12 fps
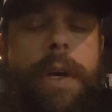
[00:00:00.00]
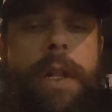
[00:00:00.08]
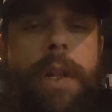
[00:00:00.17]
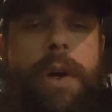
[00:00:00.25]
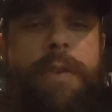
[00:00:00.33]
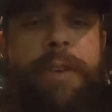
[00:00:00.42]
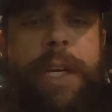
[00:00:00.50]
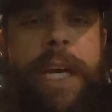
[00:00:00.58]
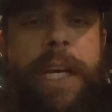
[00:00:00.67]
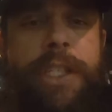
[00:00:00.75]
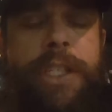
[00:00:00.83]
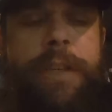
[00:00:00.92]

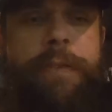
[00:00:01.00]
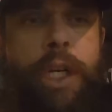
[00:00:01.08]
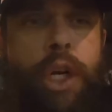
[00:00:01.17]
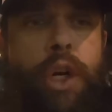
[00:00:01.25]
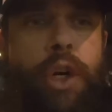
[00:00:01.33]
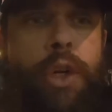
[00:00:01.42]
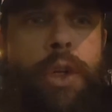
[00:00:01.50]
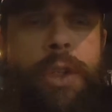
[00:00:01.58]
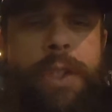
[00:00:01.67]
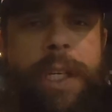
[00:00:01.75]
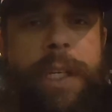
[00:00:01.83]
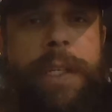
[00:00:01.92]
Glorification of
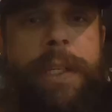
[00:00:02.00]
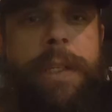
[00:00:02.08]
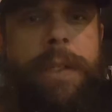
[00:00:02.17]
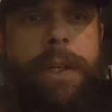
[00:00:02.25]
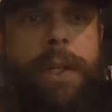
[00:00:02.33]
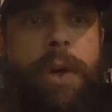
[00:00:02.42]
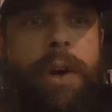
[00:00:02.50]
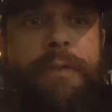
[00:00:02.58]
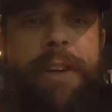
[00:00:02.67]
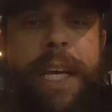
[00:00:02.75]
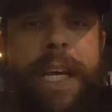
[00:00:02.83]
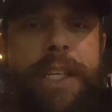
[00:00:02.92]
girls and
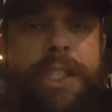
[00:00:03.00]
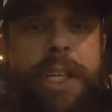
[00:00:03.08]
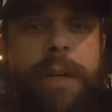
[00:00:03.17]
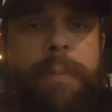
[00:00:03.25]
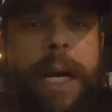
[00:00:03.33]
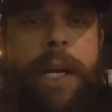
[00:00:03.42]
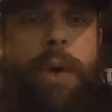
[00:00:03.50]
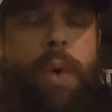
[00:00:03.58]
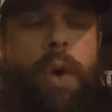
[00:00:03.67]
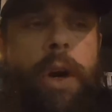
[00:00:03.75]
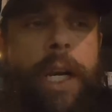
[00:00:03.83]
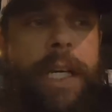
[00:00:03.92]
glorification of
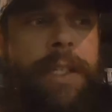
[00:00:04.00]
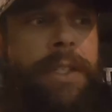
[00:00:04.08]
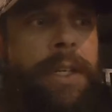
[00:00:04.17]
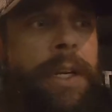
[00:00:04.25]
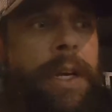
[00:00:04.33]
minorities.